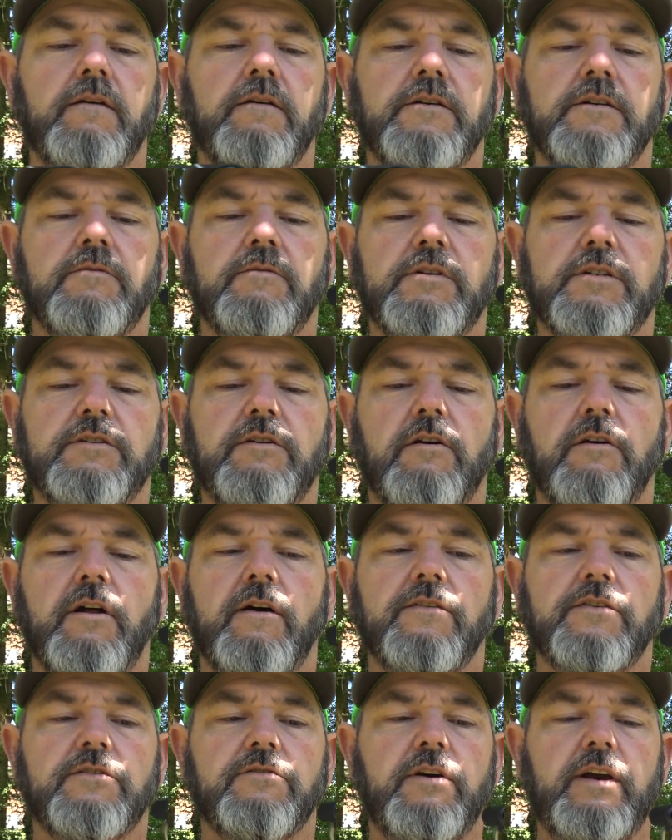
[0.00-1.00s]
So we start
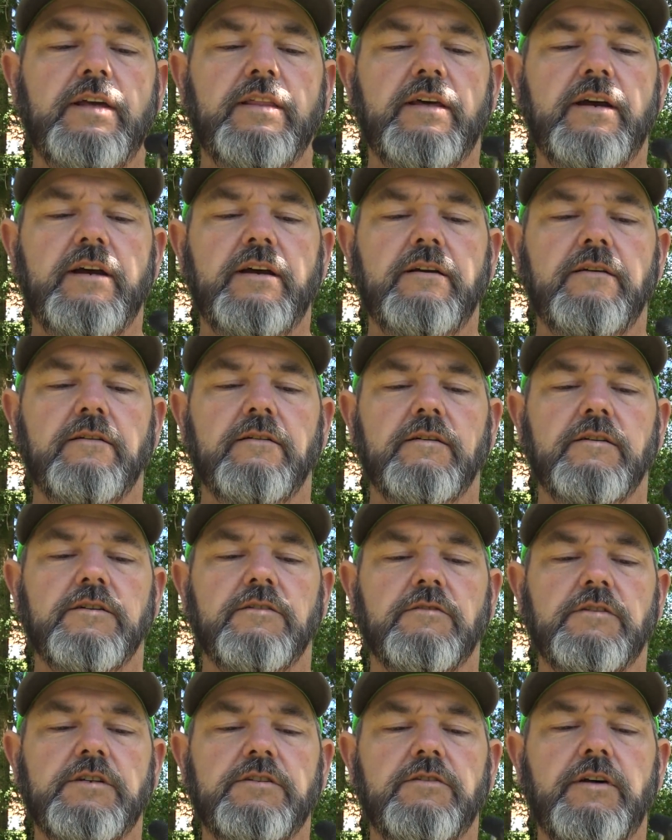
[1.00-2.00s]
off straight there.
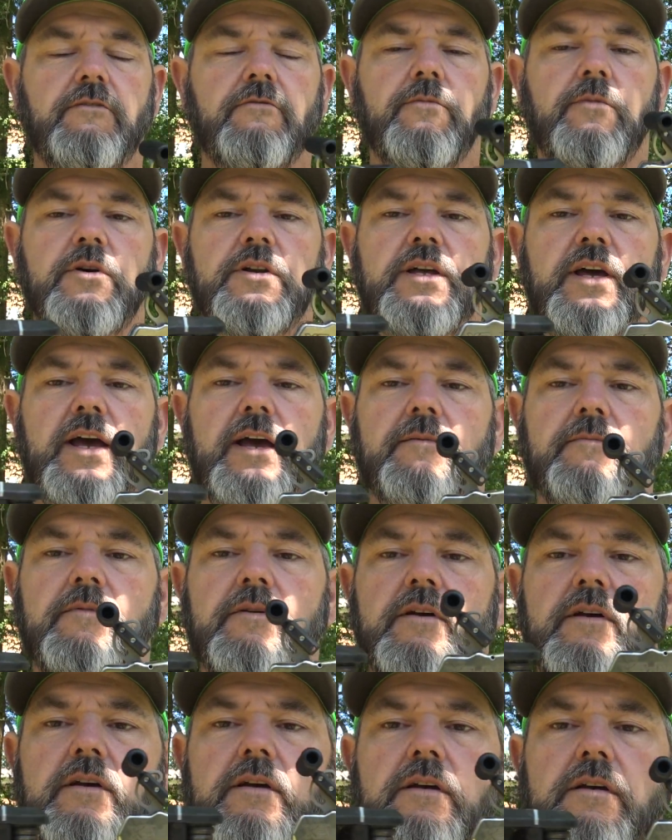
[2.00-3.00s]
So let's do that one more time.
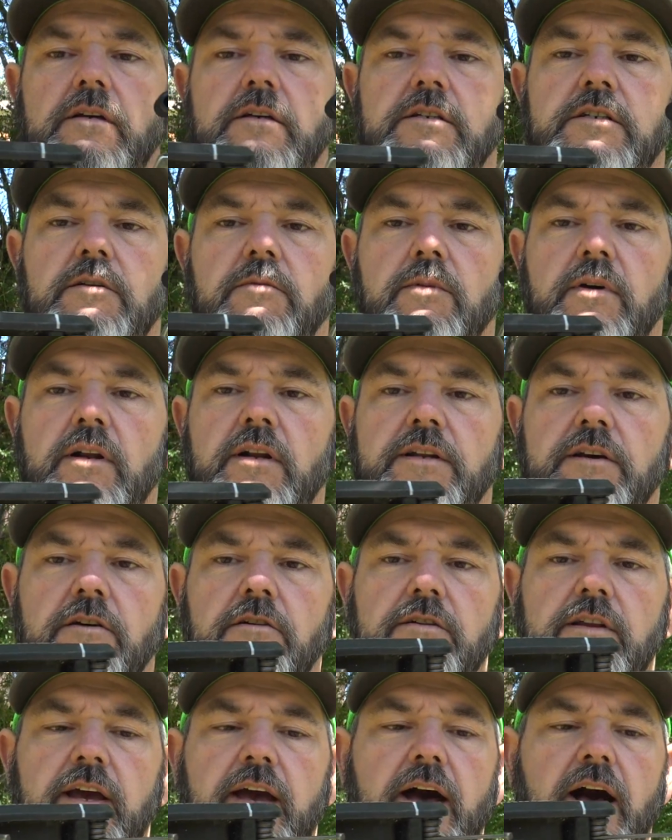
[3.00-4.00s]
So we're going to
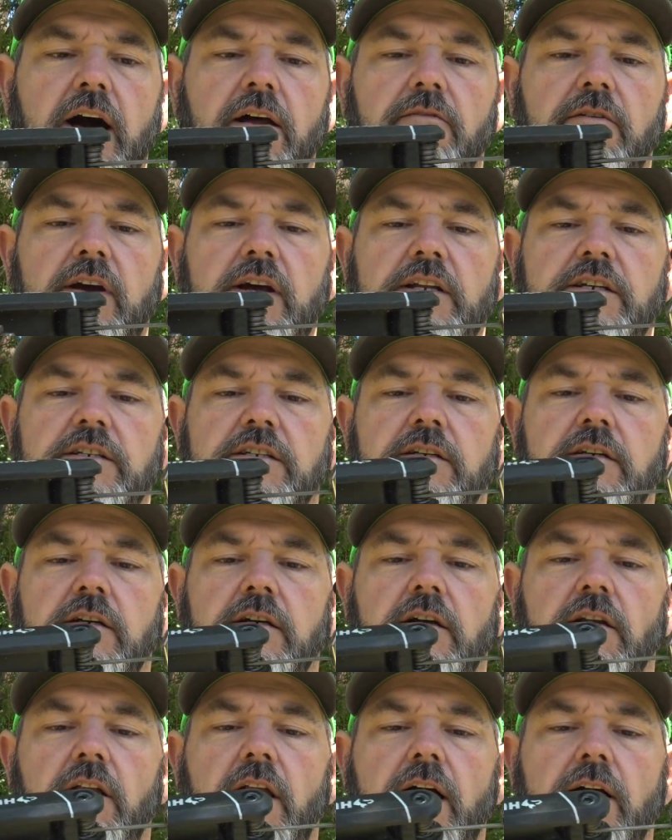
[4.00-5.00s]
turn the Allen wrench
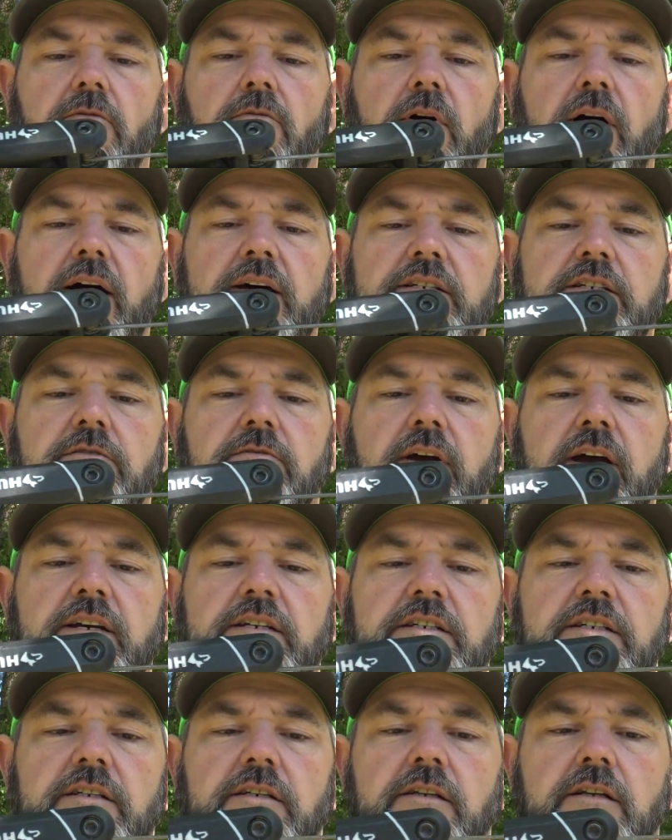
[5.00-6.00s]
clockwise
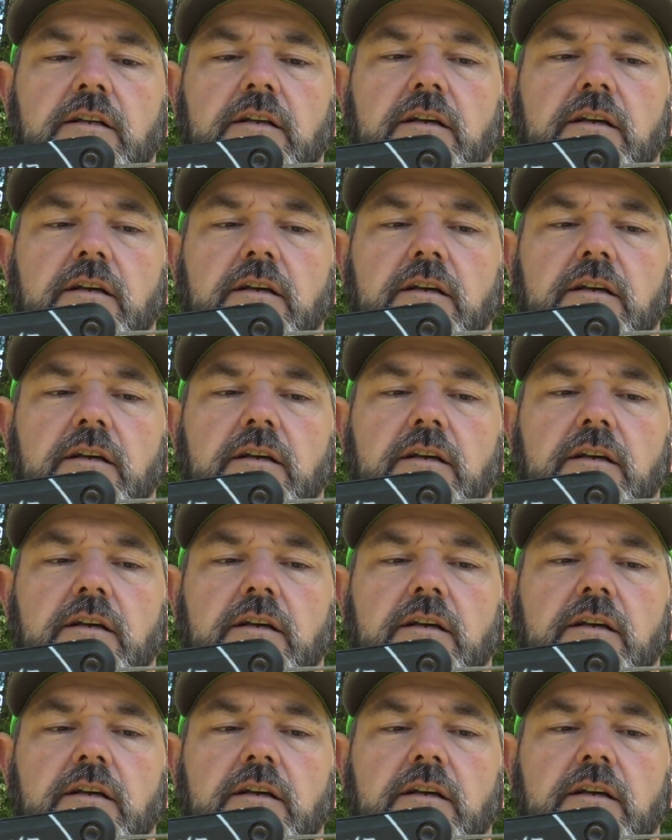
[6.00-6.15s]
direction